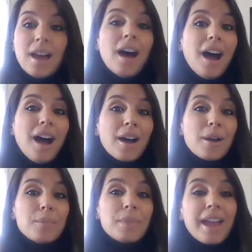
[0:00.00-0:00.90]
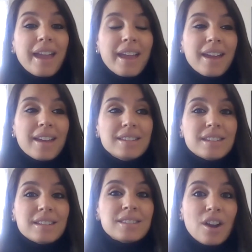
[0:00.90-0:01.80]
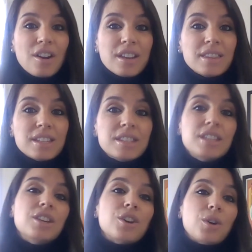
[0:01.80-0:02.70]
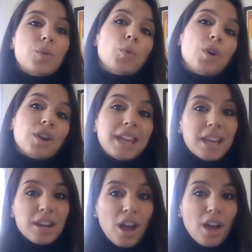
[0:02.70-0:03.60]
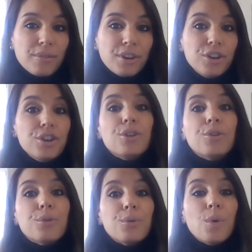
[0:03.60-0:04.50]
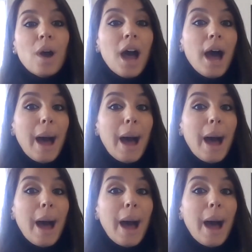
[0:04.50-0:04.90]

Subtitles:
And starting this year, we're kicking off a new